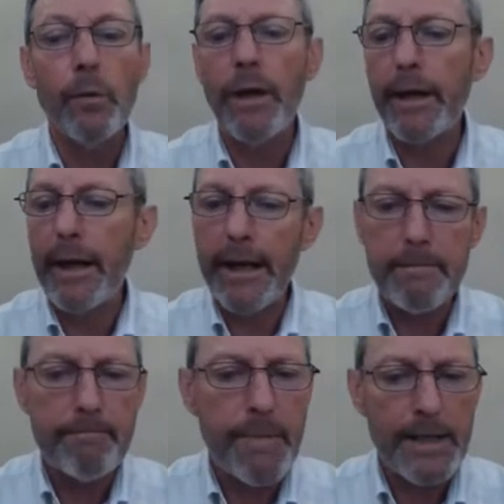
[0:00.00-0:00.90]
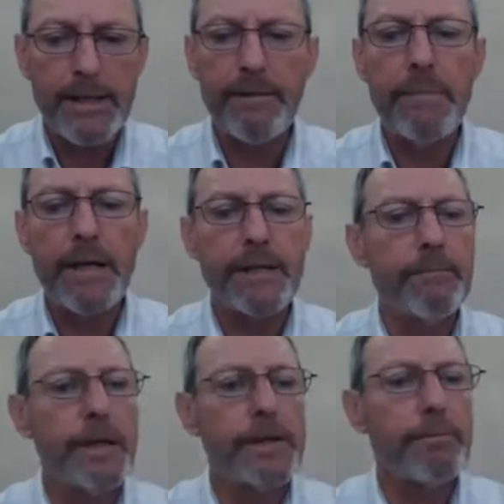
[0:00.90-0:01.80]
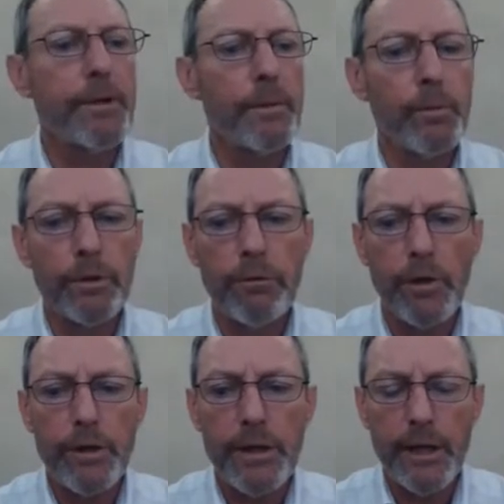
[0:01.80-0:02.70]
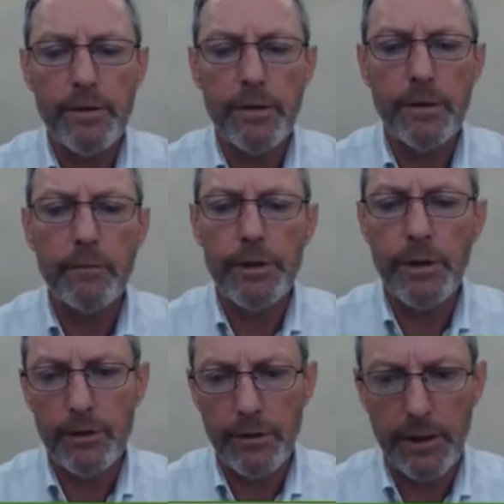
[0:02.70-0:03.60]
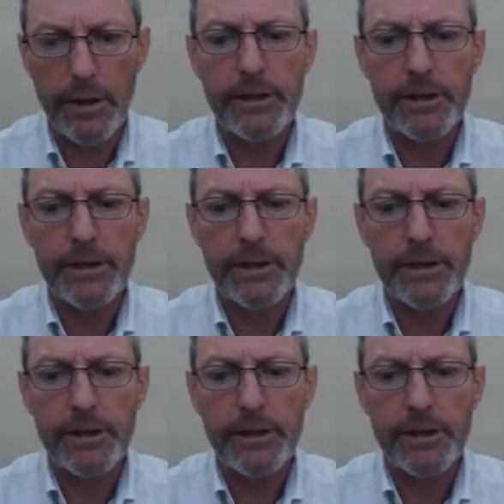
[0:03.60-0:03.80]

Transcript: where they had a massive, massive, massive problem with rhododendron, which had uh,